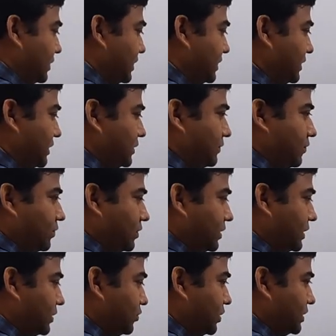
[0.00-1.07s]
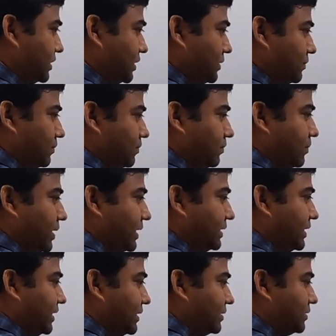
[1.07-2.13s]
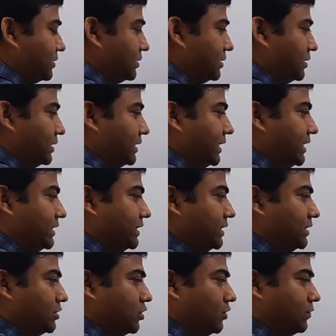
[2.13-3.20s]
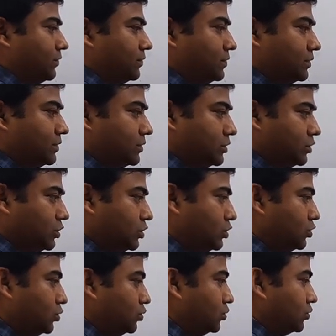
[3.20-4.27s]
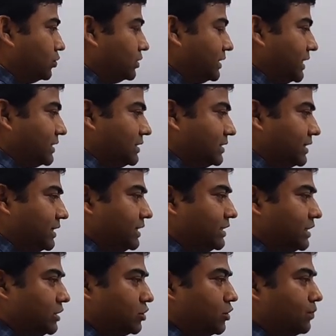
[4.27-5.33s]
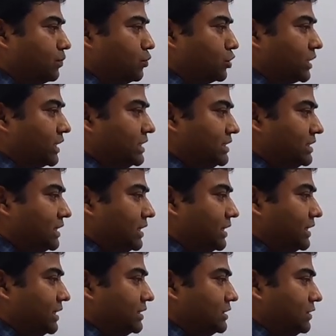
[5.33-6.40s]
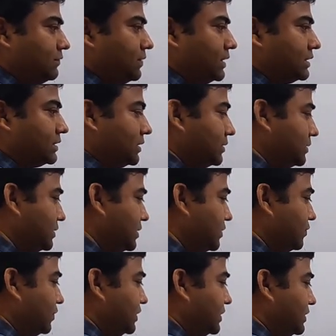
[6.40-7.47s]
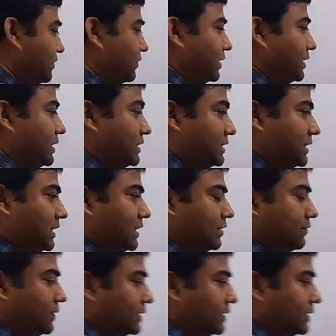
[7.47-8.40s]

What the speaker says: in this equation by that gradient of U, that is gradient of potential energy function, which is a scalar